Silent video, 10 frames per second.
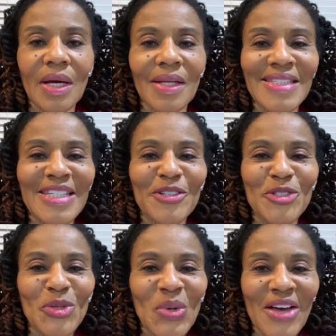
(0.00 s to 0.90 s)
until
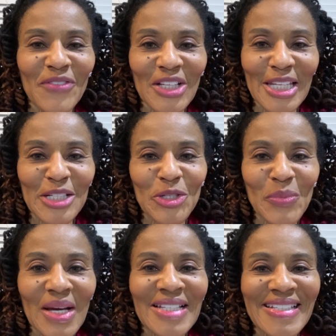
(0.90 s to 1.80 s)
you have cleared your
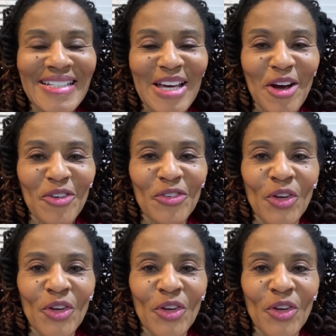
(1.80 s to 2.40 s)
mind enough.